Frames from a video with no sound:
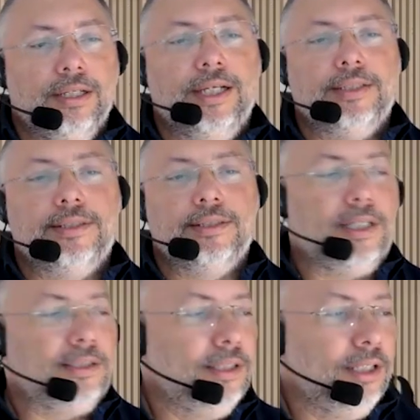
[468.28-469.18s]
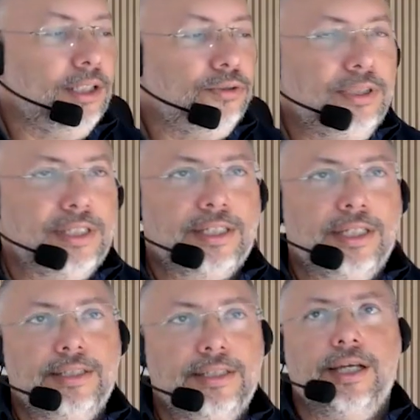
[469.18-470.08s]
let's start to
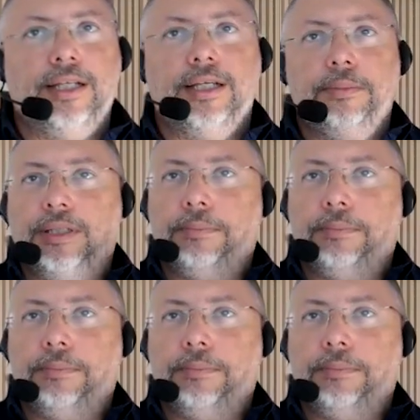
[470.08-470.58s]
discuss a little bit